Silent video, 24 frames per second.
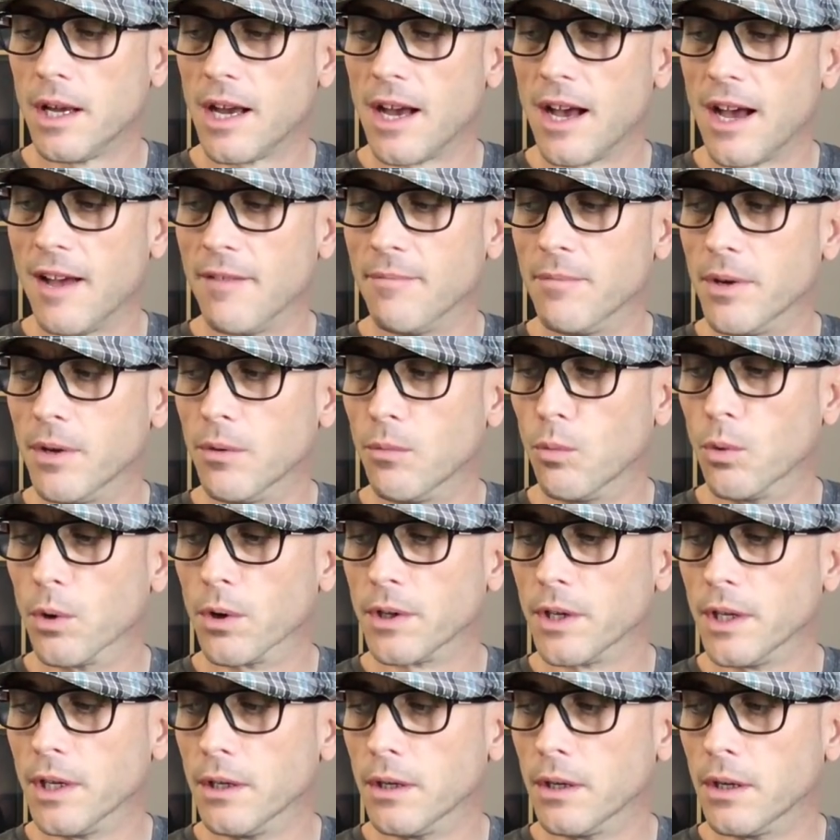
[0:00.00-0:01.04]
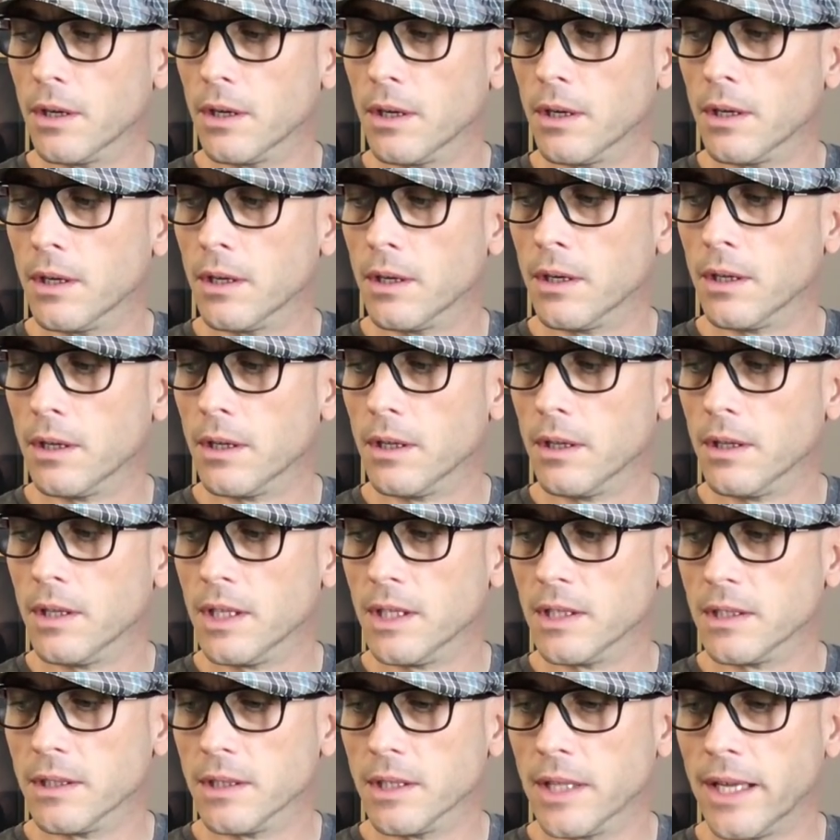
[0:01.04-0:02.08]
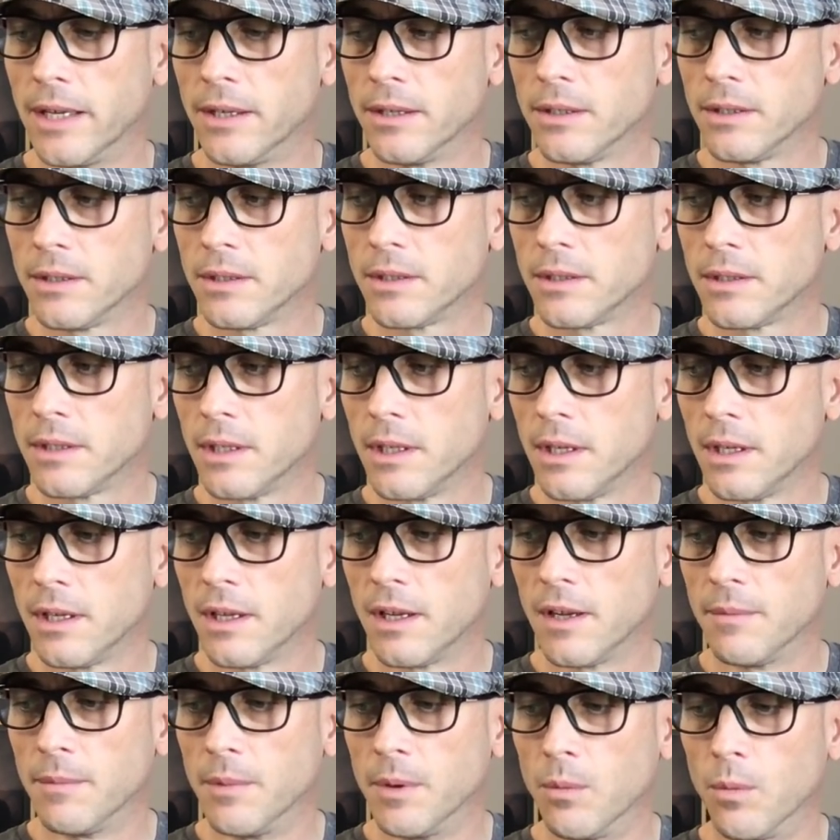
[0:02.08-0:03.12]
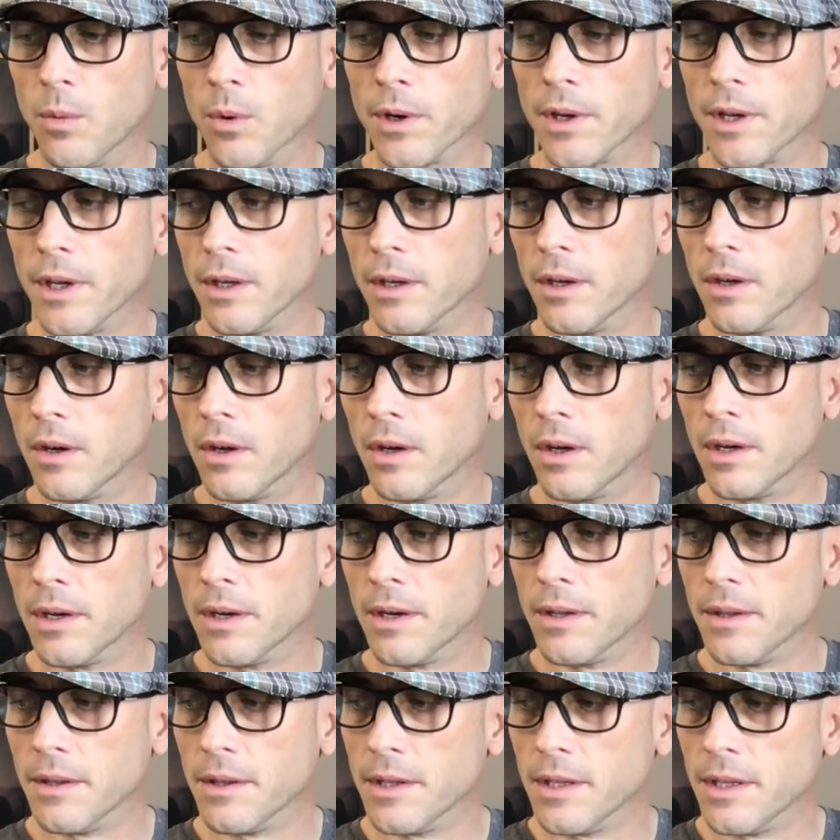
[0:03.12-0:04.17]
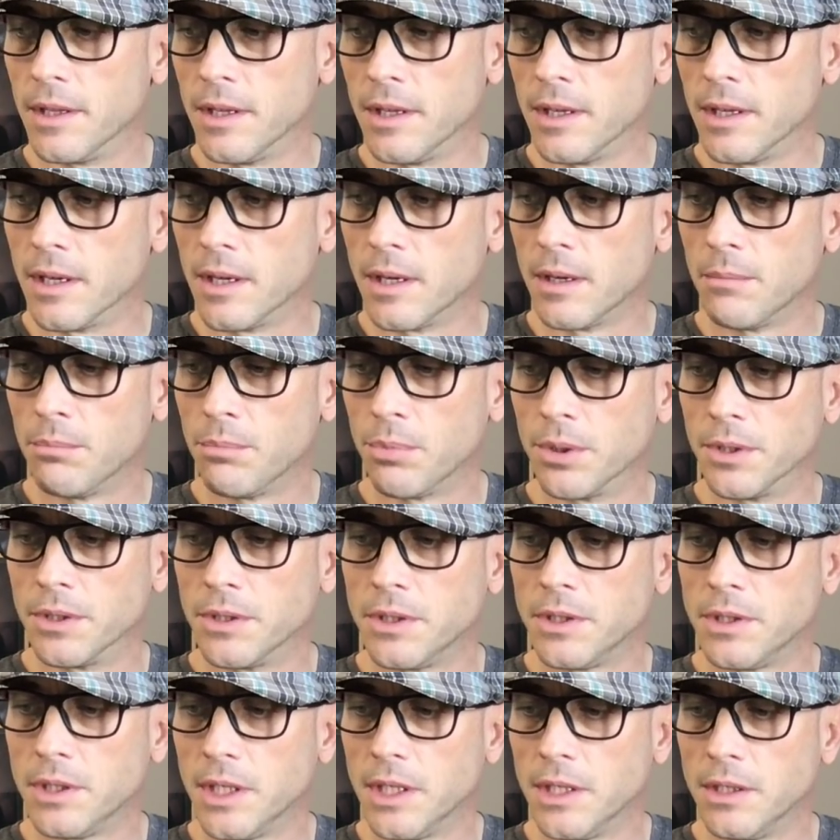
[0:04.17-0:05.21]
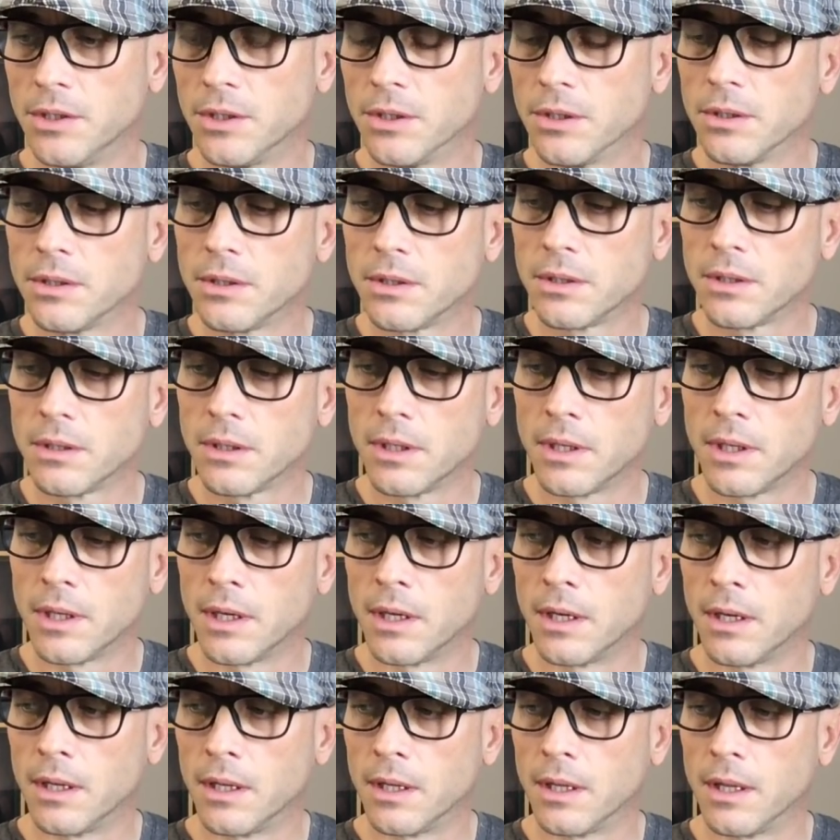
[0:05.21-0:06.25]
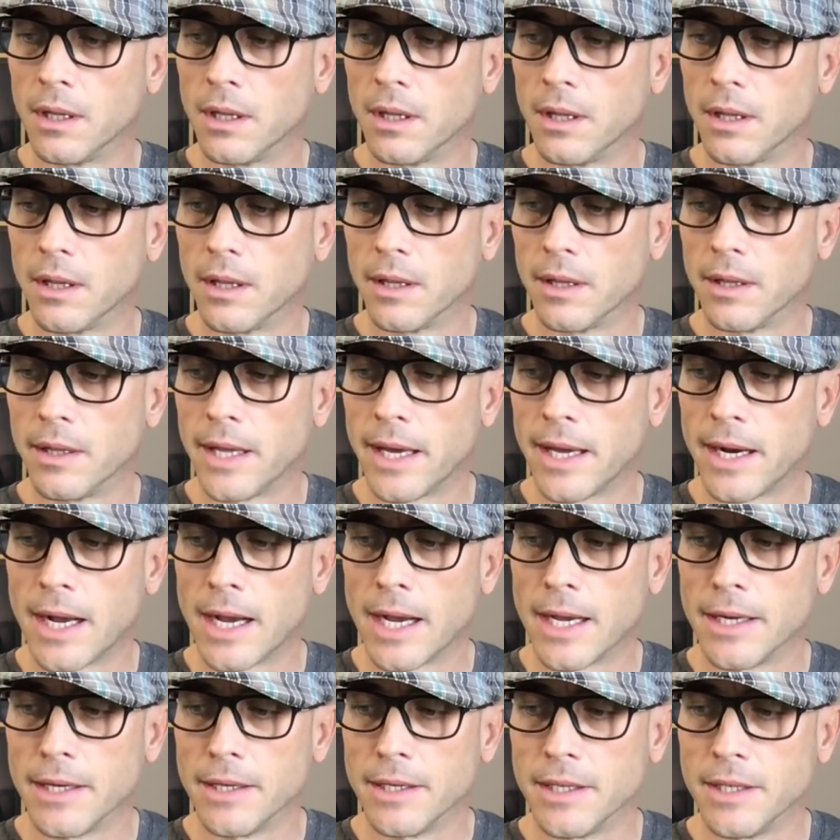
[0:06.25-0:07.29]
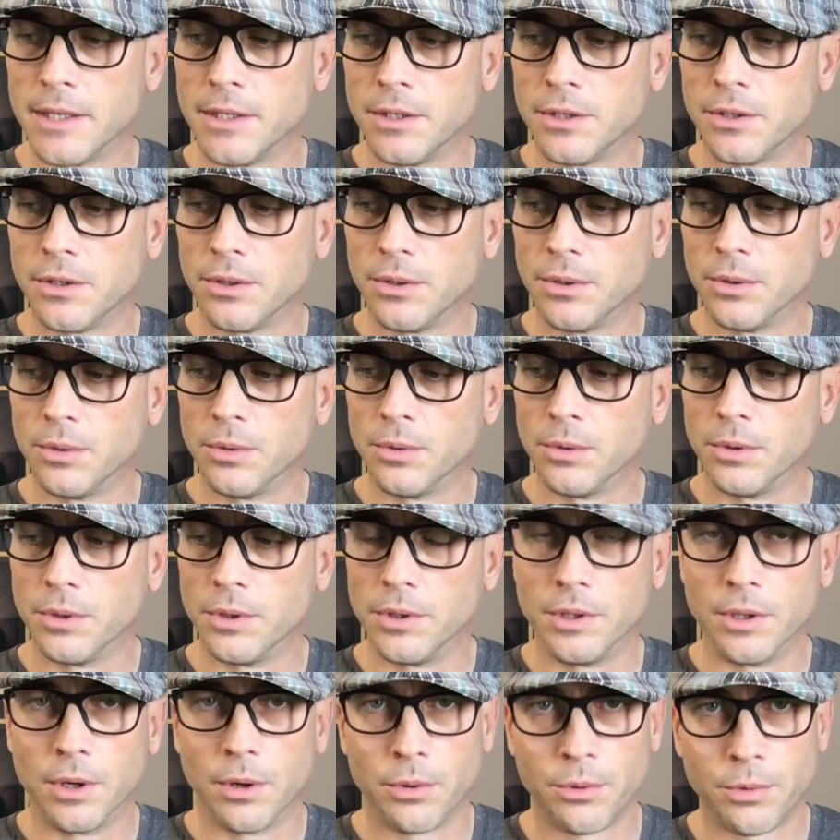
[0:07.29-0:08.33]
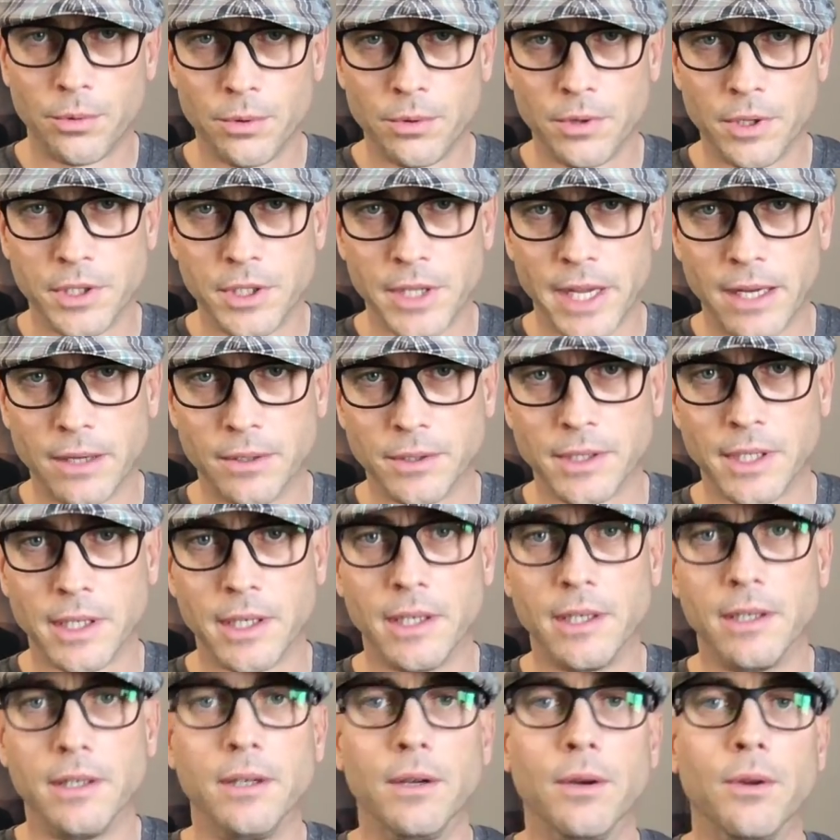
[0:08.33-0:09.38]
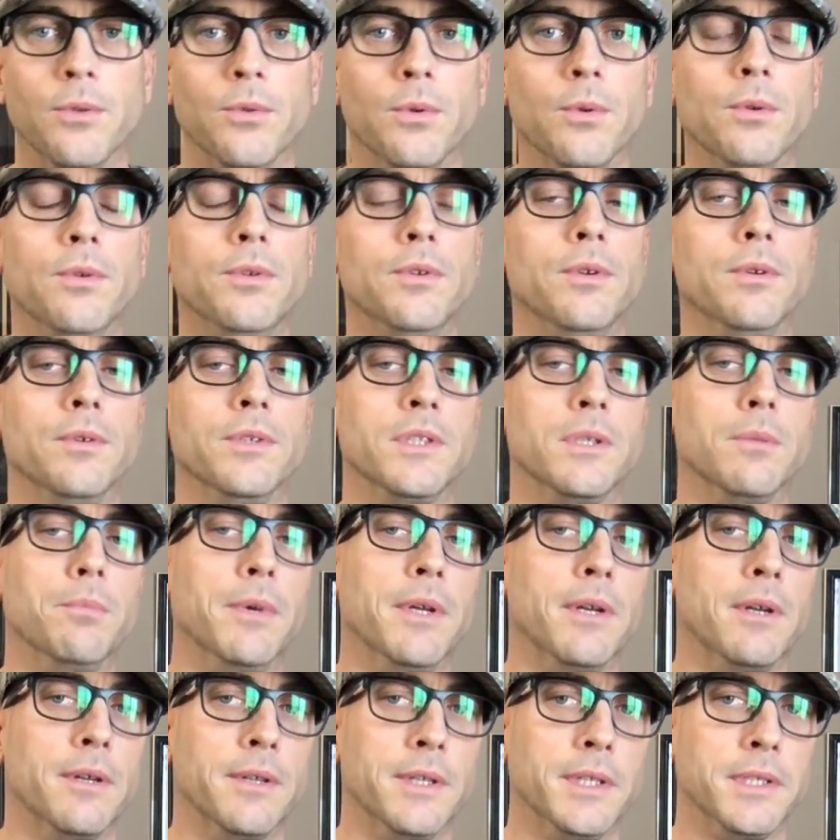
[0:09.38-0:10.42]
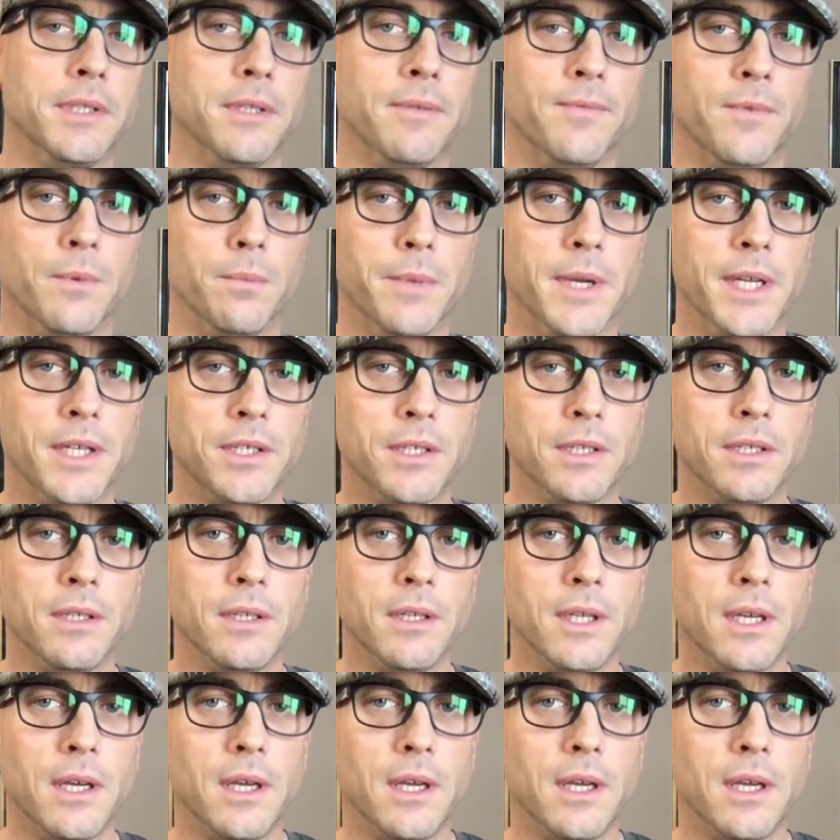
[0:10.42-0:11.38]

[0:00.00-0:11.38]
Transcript: I've been working on these letters. I've been working on the procedures uh, that I need to go through, the channels I need to go through to submit all this information,